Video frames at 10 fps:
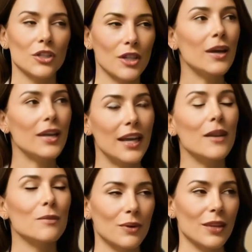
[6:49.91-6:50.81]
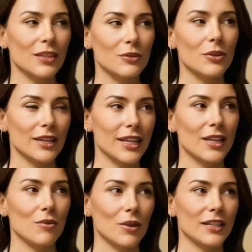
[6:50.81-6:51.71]
extending endurance, and
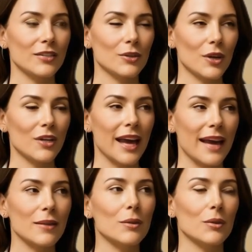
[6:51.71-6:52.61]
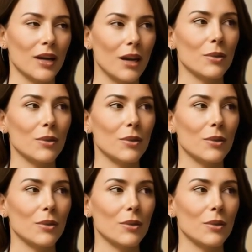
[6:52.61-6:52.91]
turning stimulation into